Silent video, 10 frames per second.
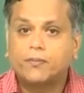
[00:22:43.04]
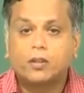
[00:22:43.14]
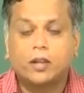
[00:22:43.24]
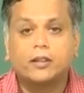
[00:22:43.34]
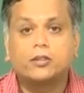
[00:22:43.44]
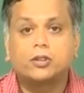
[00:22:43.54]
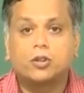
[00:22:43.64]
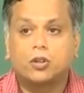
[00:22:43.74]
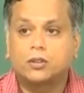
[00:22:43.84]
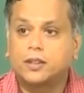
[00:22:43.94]

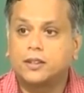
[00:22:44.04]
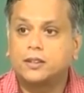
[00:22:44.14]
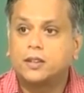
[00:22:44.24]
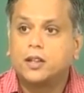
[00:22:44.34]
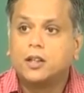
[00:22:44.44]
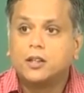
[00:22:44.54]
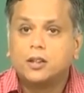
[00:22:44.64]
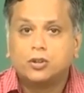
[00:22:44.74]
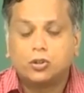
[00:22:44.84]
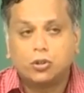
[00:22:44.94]
nitrogen oxides.
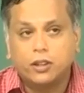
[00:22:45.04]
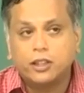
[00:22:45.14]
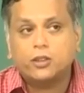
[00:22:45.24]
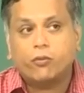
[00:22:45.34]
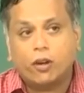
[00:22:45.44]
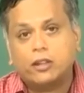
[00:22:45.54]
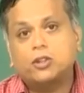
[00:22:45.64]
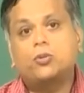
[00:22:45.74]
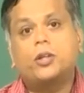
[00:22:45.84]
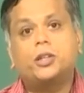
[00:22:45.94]
So, this
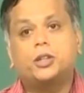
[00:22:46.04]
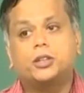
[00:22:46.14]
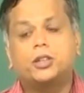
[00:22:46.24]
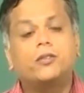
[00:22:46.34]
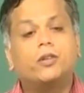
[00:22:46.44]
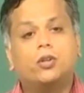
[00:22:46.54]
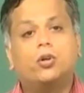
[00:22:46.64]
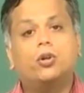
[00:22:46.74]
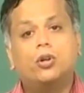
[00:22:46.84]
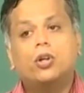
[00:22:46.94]
fluctuations, even
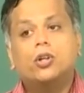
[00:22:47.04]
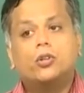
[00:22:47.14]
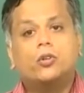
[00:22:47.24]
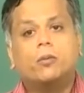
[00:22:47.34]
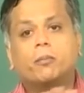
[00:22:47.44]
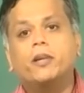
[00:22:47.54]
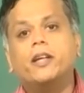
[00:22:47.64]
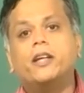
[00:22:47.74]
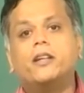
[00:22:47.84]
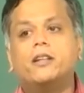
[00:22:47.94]
though your
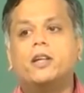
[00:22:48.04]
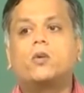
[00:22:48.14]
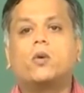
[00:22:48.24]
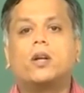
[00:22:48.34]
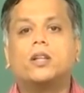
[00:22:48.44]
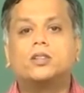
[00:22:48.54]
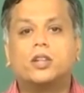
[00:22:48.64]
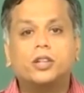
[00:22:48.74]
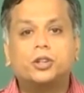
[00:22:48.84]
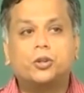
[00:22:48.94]
mean equivalence
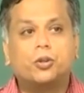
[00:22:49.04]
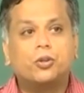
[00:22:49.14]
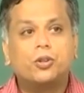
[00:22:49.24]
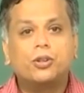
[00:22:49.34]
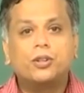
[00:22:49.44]
ratio